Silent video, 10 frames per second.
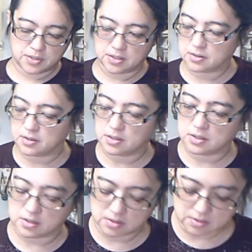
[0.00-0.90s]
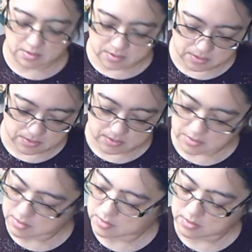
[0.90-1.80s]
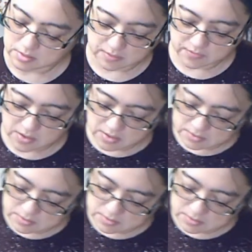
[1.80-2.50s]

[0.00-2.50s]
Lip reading: good. I've got